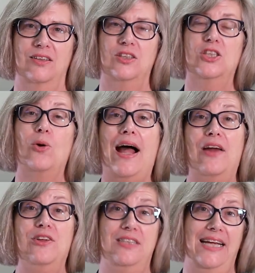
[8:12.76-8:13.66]
So how
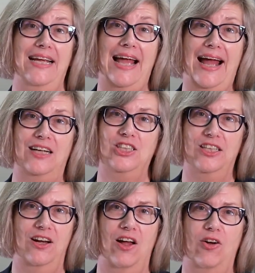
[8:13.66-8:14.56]
do you take
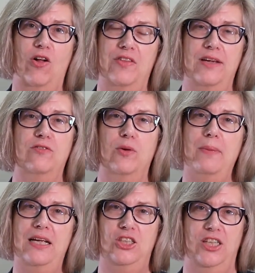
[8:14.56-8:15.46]
action on all the
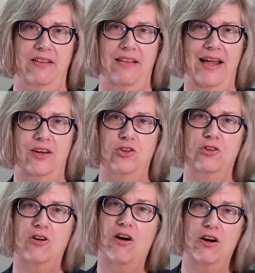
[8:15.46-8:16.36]
information that you're
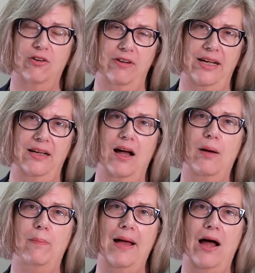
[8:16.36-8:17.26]
garnering
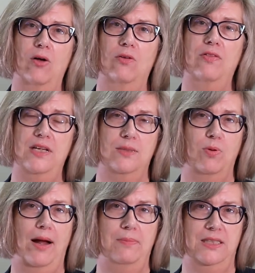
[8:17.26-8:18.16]
about these
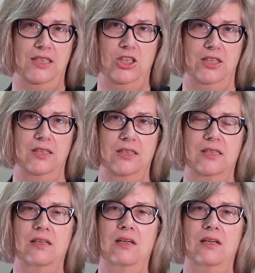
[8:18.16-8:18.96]
propositions?